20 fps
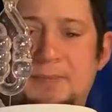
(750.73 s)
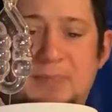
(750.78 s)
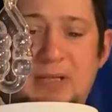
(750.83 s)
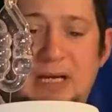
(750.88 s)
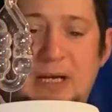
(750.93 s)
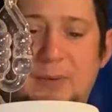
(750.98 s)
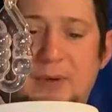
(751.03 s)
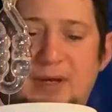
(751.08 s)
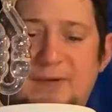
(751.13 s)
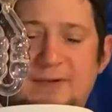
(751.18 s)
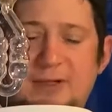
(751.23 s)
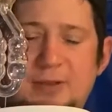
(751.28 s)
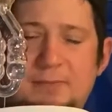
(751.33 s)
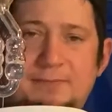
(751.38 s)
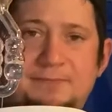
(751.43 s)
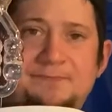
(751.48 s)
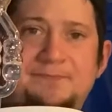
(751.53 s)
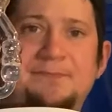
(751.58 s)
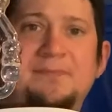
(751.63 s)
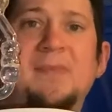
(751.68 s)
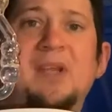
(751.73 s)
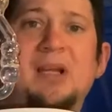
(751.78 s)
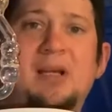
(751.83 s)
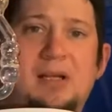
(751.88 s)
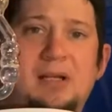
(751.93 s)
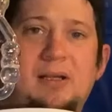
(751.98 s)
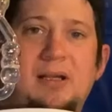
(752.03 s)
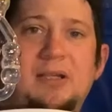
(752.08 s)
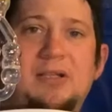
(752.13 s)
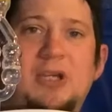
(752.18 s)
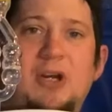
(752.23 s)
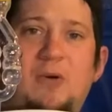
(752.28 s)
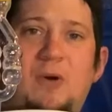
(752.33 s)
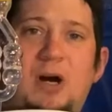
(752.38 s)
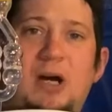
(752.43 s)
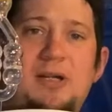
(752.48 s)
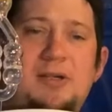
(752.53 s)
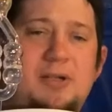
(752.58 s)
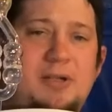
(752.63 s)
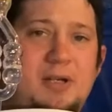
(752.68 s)
However, let's go
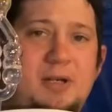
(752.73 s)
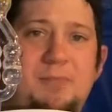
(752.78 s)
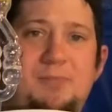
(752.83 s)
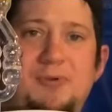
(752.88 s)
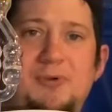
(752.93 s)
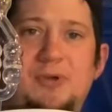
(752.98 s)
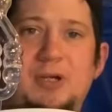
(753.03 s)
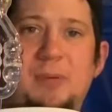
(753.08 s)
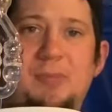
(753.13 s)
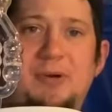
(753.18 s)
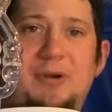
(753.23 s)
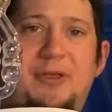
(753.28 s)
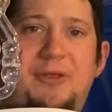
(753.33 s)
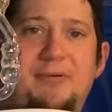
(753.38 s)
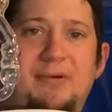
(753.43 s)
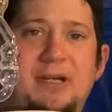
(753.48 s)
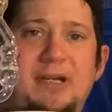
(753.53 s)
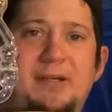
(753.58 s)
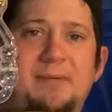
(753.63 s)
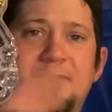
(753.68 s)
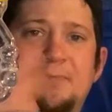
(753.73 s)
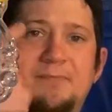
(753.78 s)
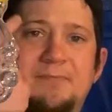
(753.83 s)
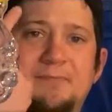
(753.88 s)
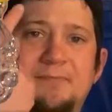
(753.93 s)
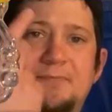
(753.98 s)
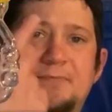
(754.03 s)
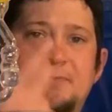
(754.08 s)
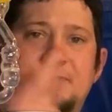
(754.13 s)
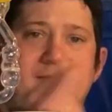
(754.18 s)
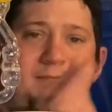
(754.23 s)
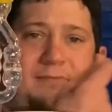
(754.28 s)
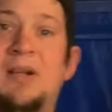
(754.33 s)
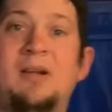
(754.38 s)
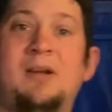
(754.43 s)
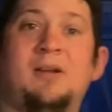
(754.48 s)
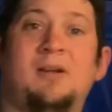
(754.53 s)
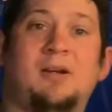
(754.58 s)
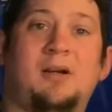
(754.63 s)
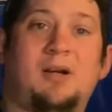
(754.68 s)
on to brew number 3.
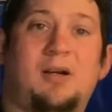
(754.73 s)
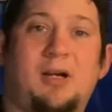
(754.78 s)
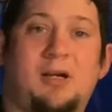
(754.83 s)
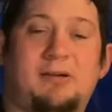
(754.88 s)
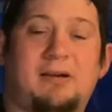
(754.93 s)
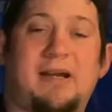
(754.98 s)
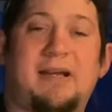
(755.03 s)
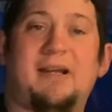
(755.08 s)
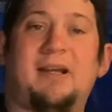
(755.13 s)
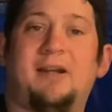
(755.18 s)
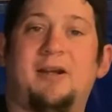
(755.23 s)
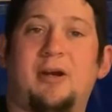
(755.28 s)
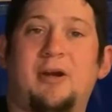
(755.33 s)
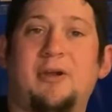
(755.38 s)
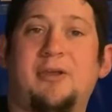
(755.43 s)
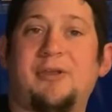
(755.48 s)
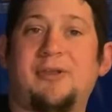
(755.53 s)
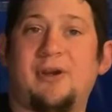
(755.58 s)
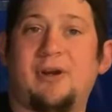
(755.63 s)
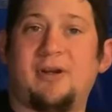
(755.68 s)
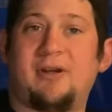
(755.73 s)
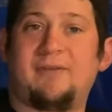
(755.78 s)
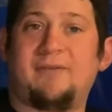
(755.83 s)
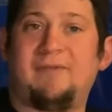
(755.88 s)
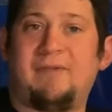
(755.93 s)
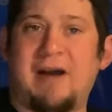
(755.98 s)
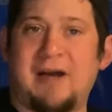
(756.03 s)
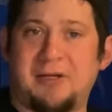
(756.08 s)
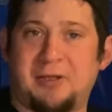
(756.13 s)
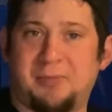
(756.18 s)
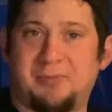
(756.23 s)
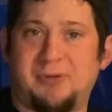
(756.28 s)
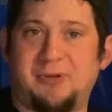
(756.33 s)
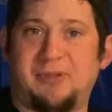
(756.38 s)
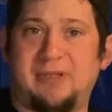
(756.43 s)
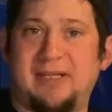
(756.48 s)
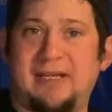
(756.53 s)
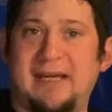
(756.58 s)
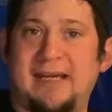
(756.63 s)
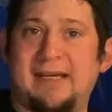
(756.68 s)
Alright, and our third and final brew
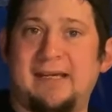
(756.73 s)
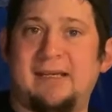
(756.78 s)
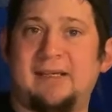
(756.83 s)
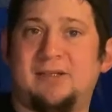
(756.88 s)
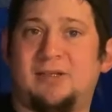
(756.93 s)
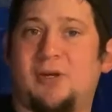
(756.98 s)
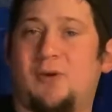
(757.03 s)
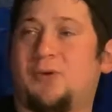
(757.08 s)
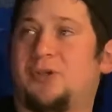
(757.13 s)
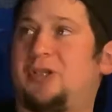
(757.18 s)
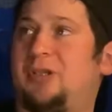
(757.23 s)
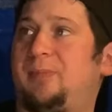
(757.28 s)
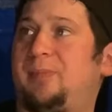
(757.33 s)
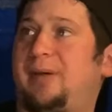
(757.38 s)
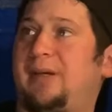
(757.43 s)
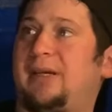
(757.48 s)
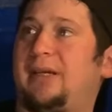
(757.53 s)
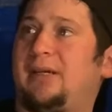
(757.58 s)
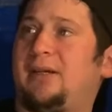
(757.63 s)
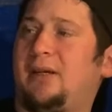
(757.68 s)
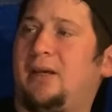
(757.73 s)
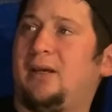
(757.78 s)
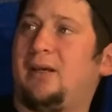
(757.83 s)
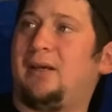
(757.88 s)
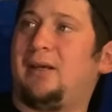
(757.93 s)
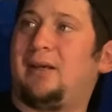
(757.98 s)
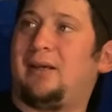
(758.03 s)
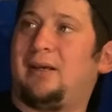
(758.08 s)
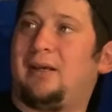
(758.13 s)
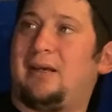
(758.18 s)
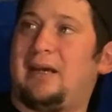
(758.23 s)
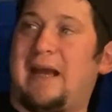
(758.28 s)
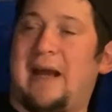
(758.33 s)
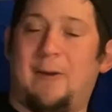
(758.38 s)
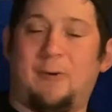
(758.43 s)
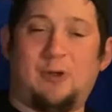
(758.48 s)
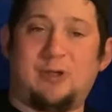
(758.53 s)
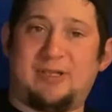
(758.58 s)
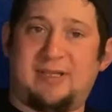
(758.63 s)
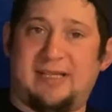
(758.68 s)
today is going to be
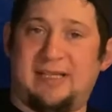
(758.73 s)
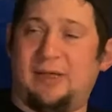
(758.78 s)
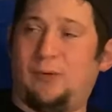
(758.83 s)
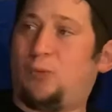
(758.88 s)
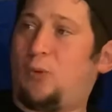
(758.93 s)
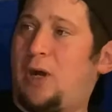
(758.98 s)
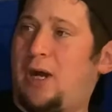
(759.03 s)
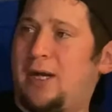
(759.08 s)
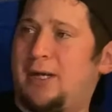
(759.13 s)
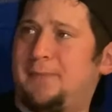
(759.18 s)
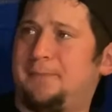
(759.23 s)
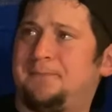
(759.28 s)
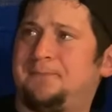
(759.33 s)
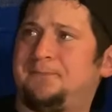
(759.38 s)
our T1.